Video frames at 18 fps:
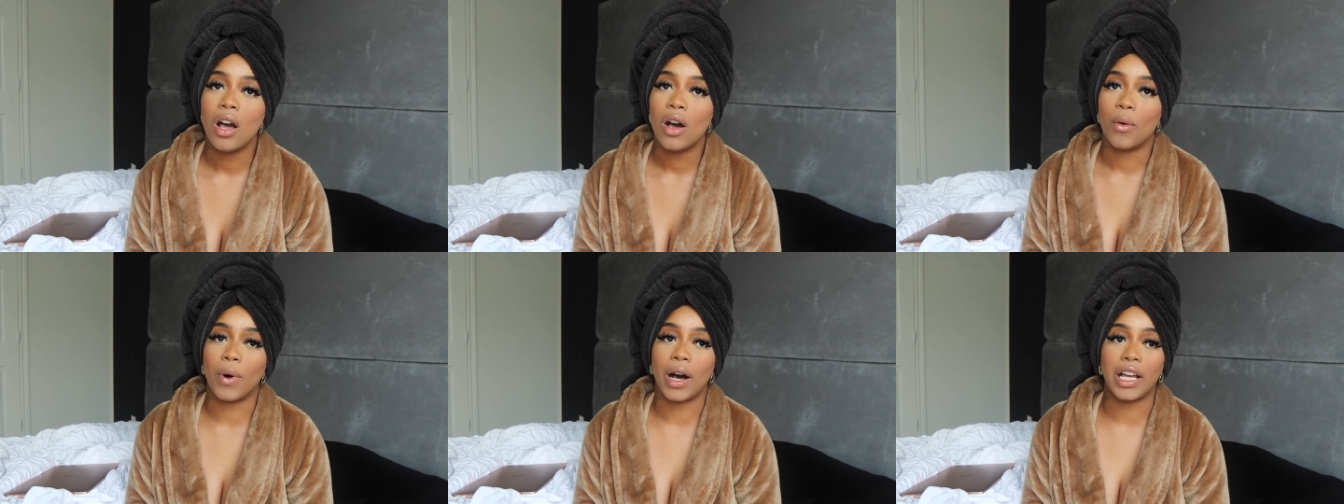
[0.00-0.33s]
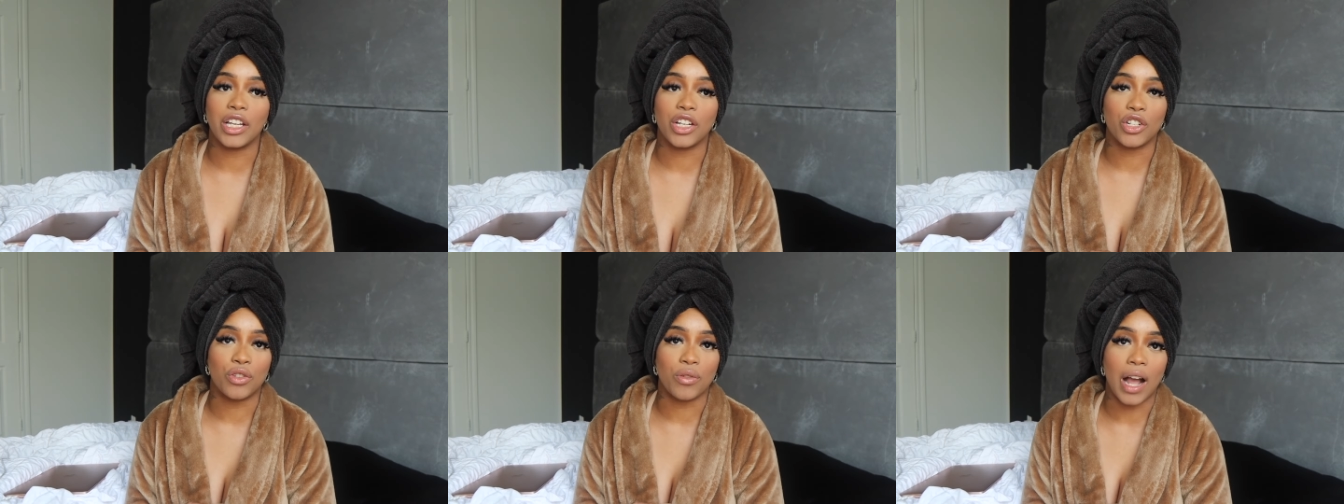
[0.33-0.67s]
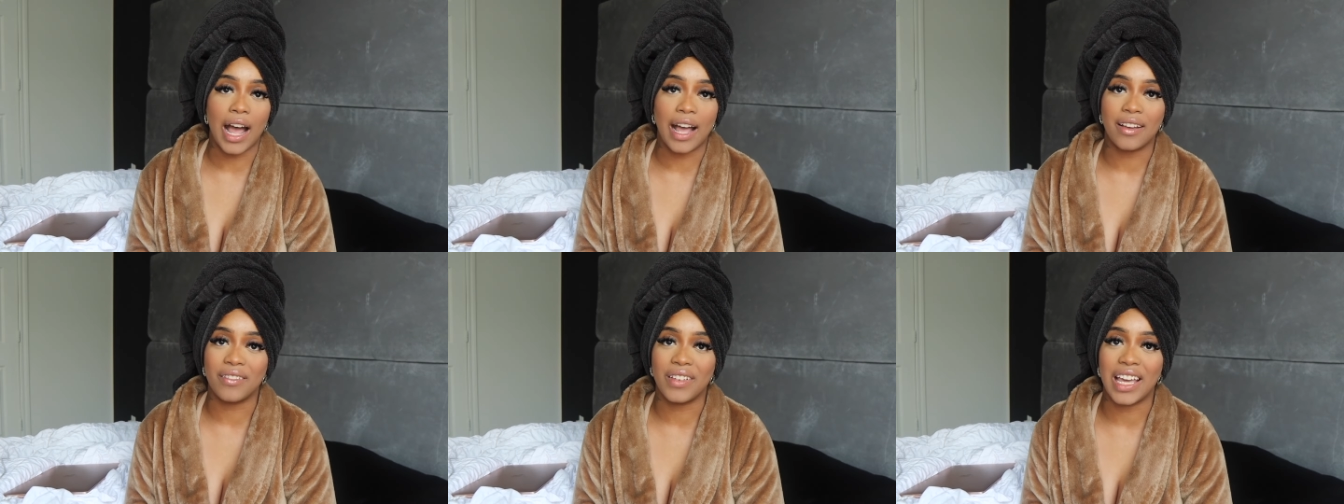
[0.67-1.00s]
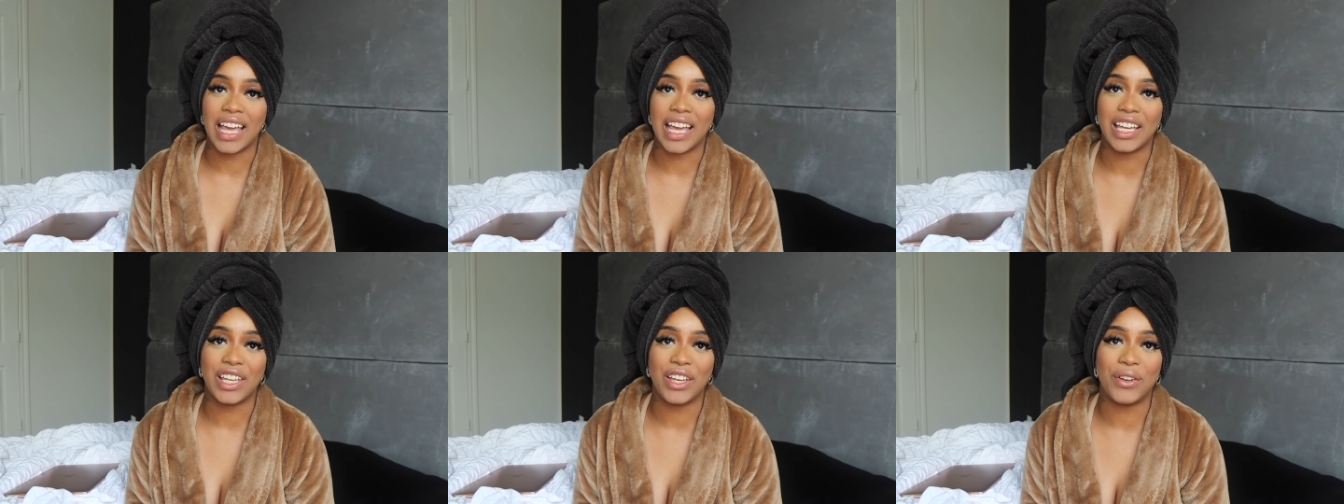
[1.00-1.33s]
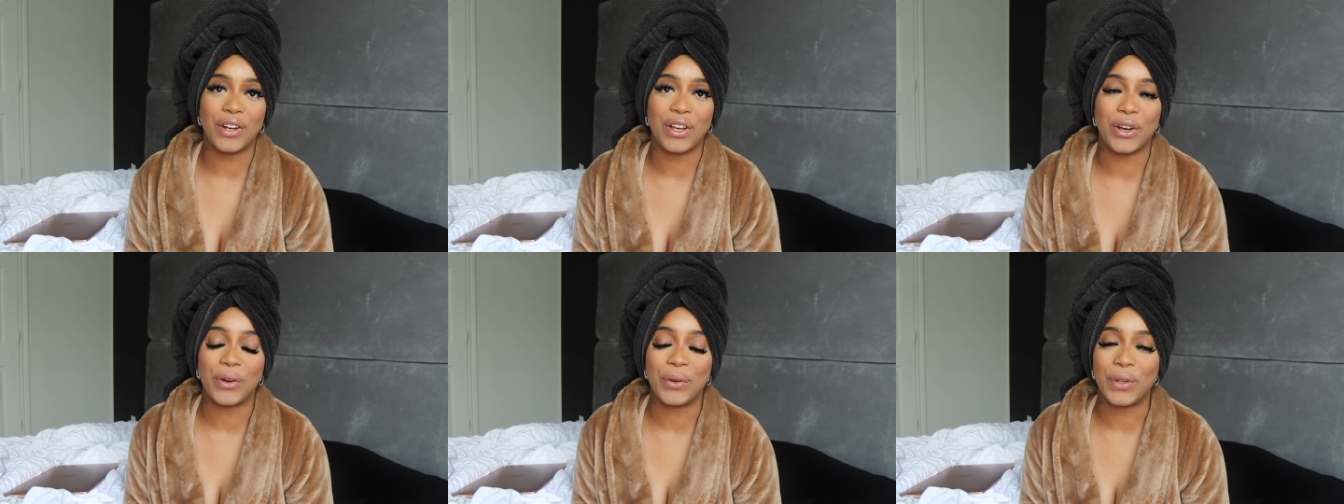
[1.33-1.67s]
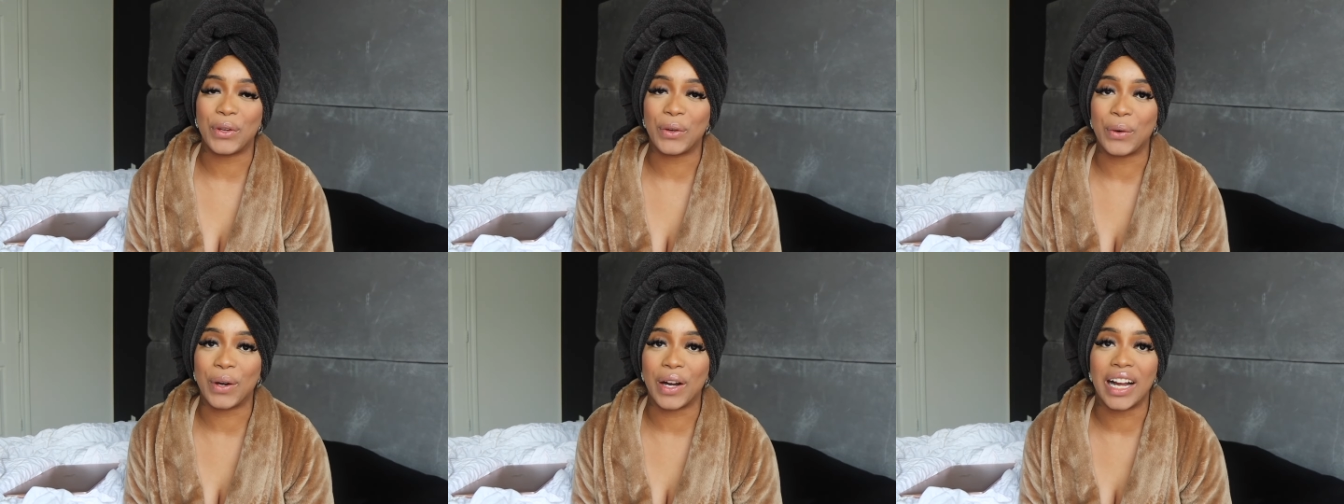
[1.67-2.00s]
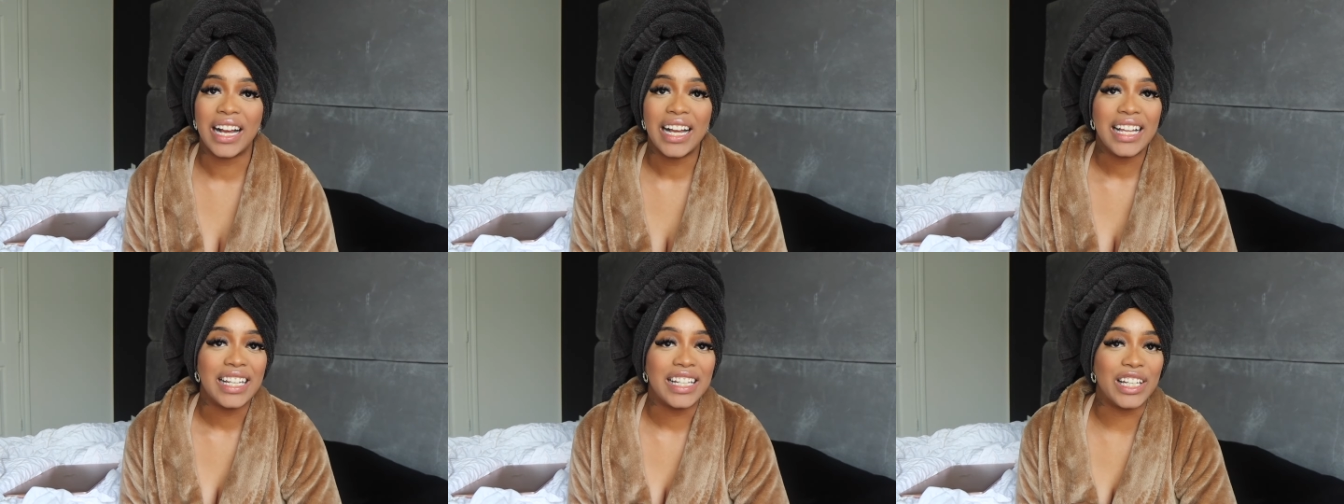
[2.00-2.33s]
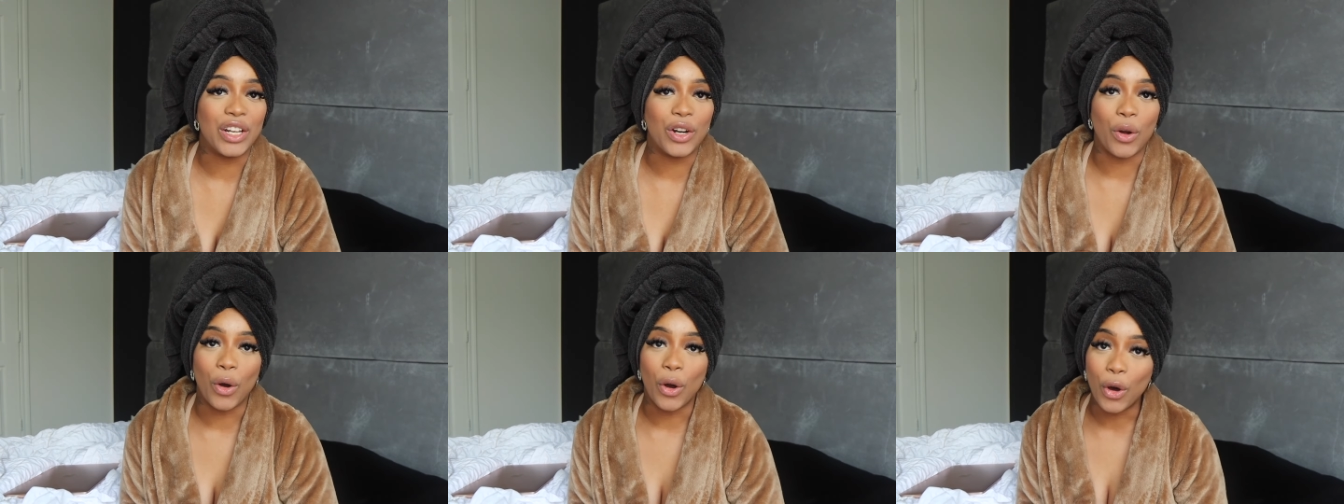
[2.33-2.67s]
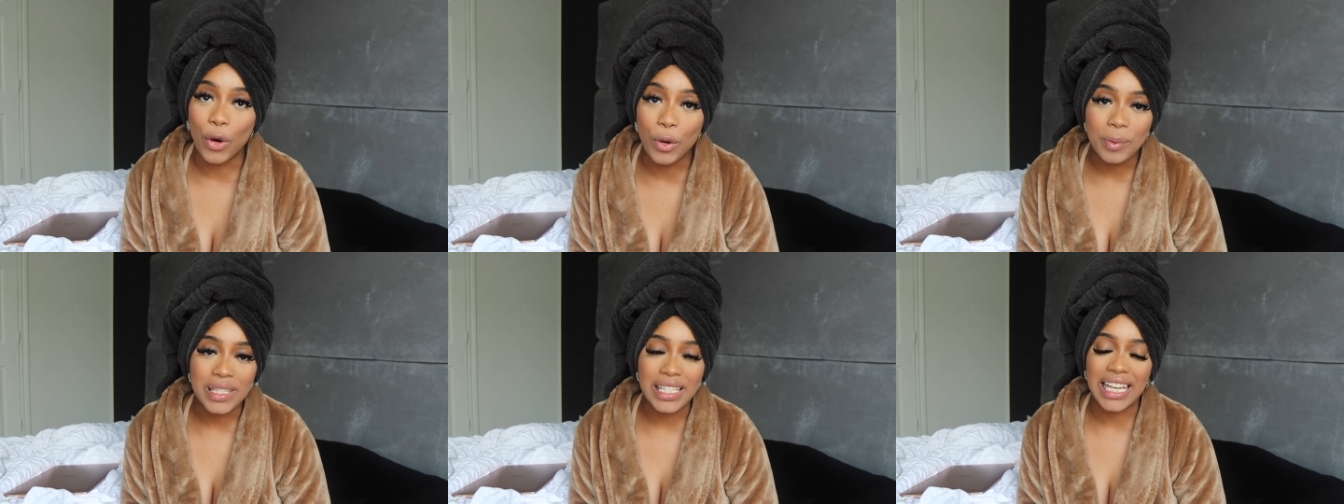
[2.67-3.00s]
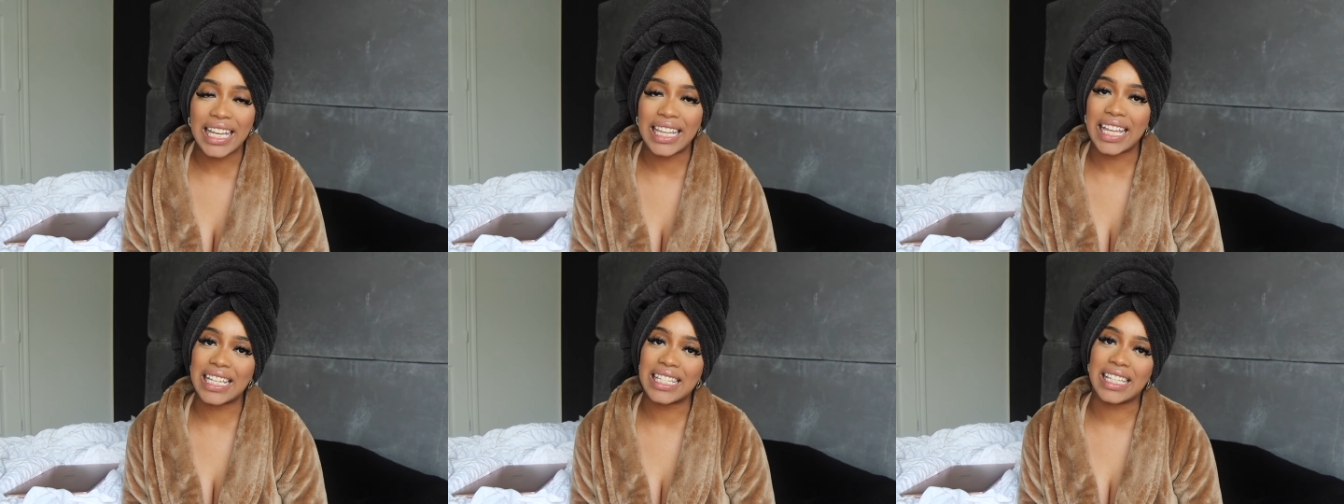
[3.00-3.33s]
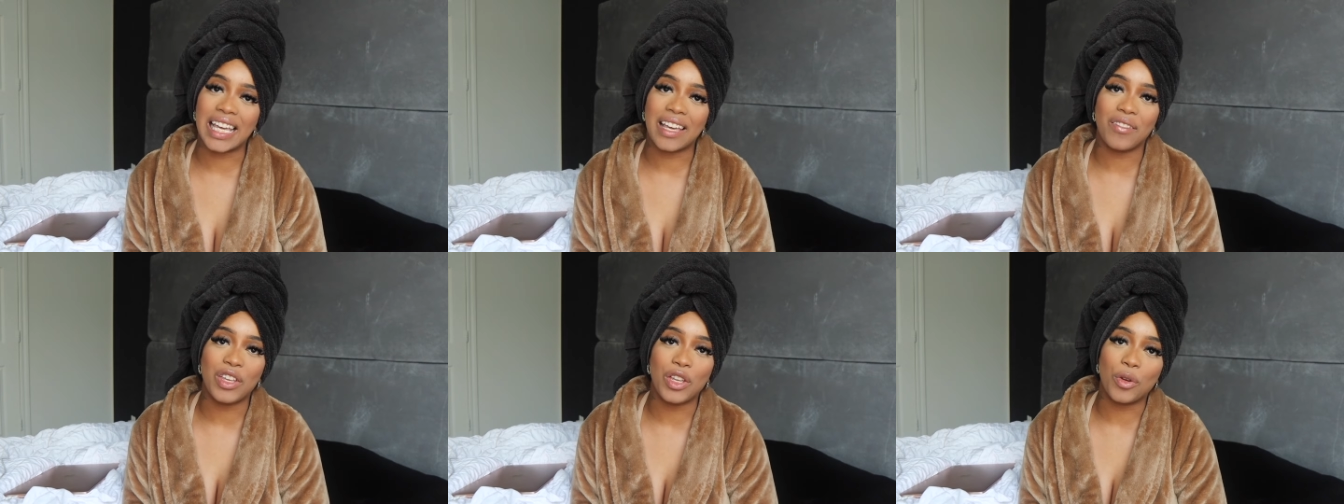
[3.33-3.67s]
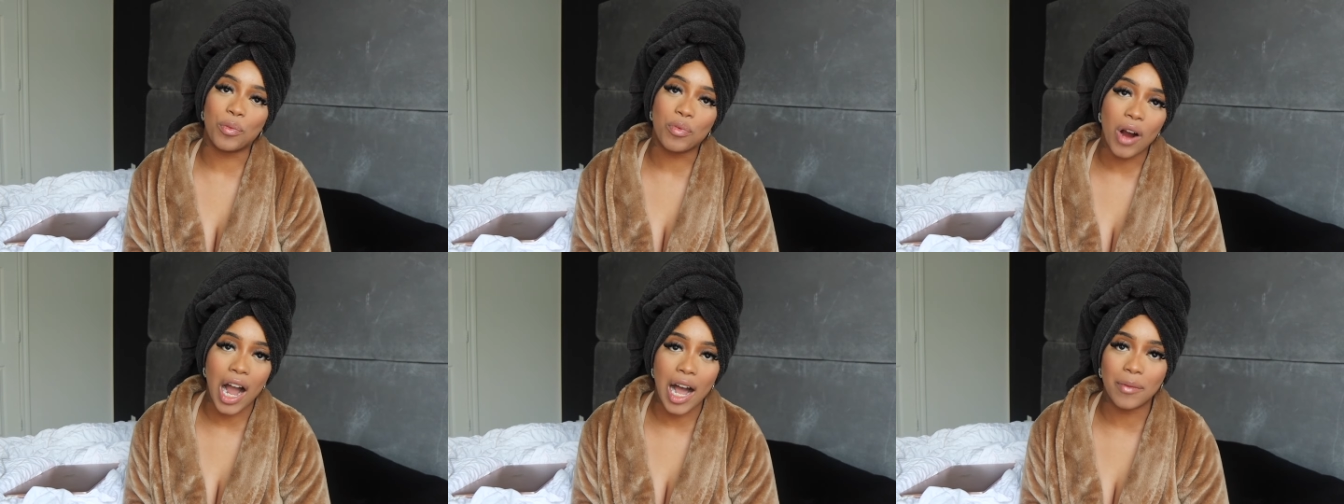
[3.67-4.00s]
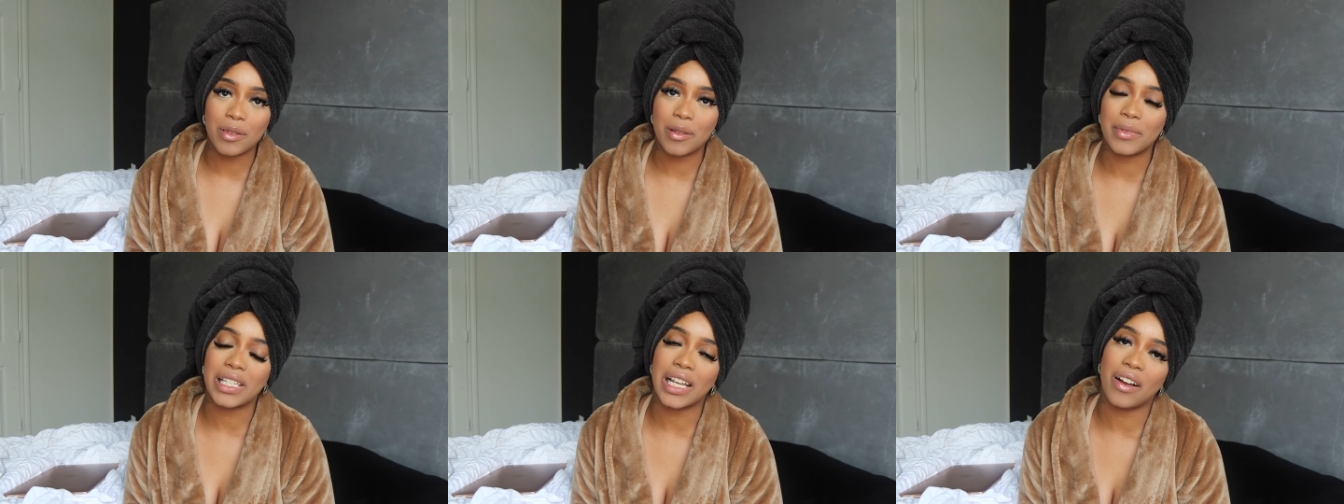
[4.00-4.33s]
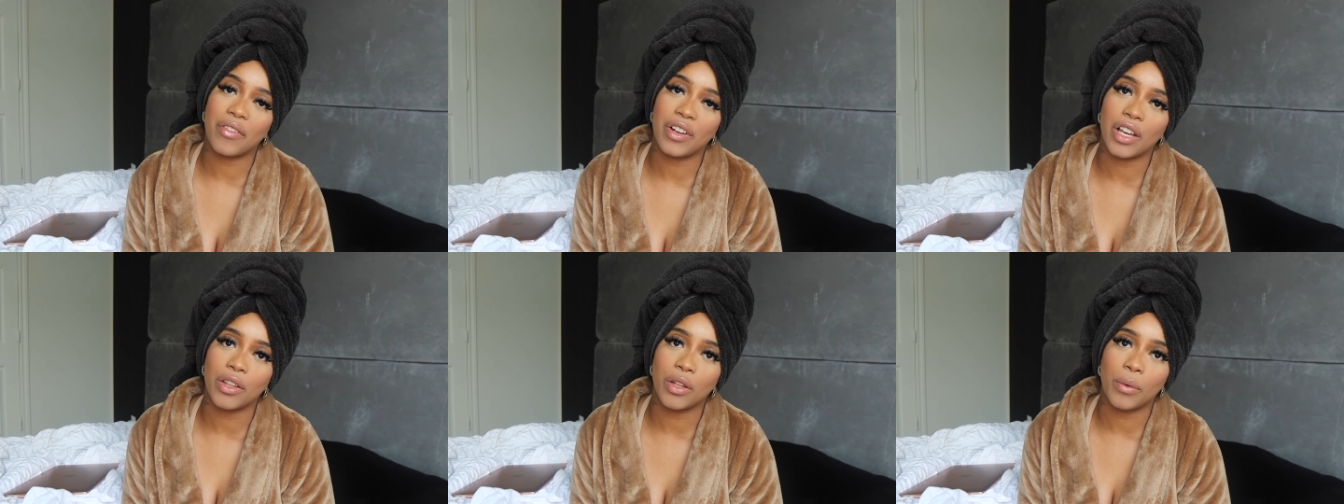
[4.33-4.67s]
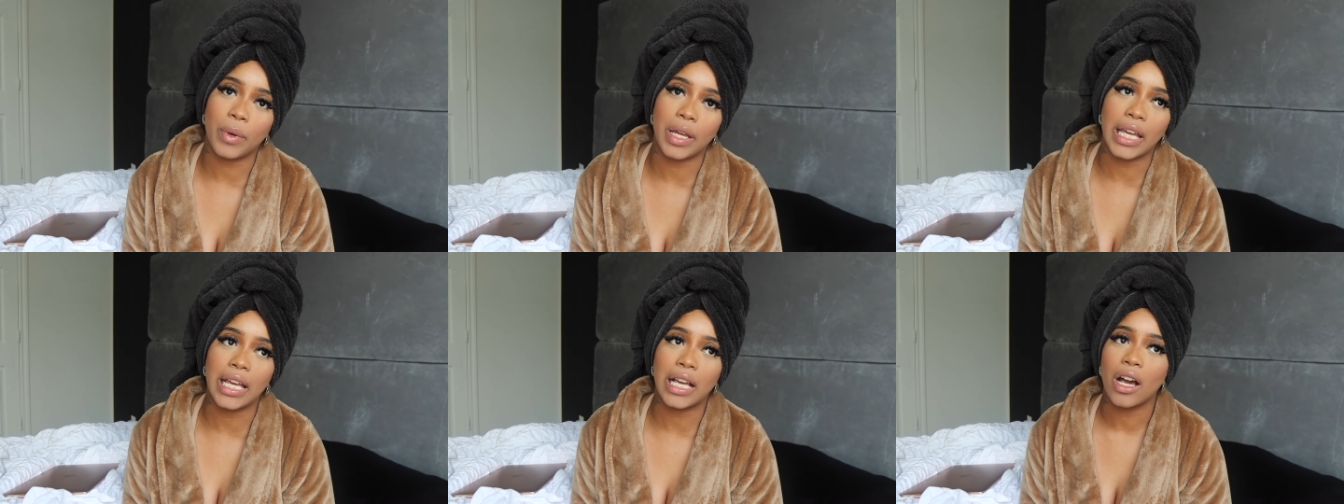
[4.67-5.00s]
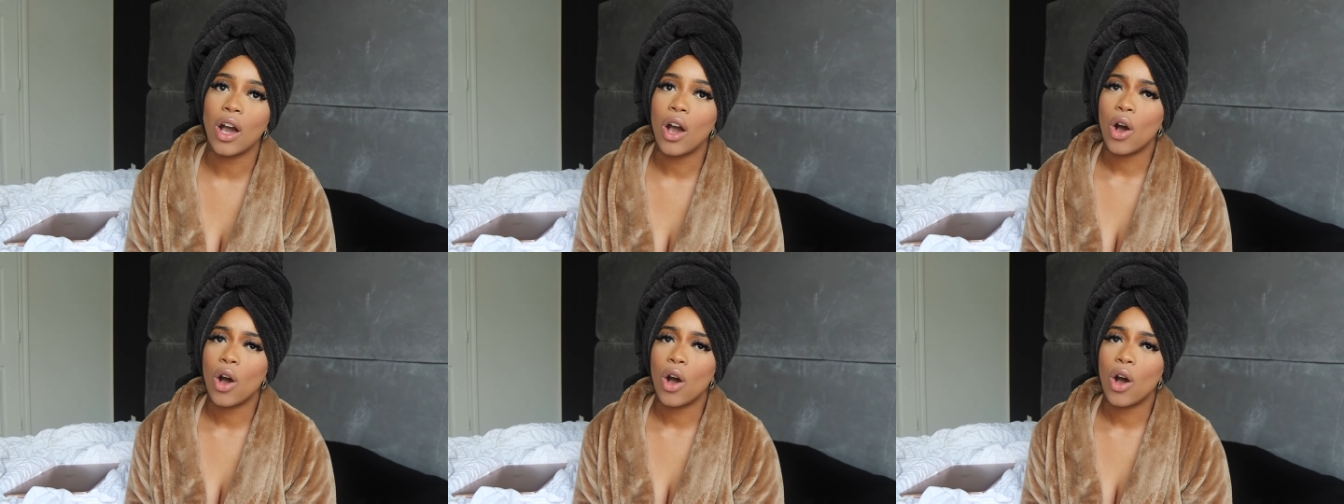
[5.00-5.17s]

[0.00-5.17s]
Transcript: while you're driving, you know, your little hoopty that's giving you problems every other week.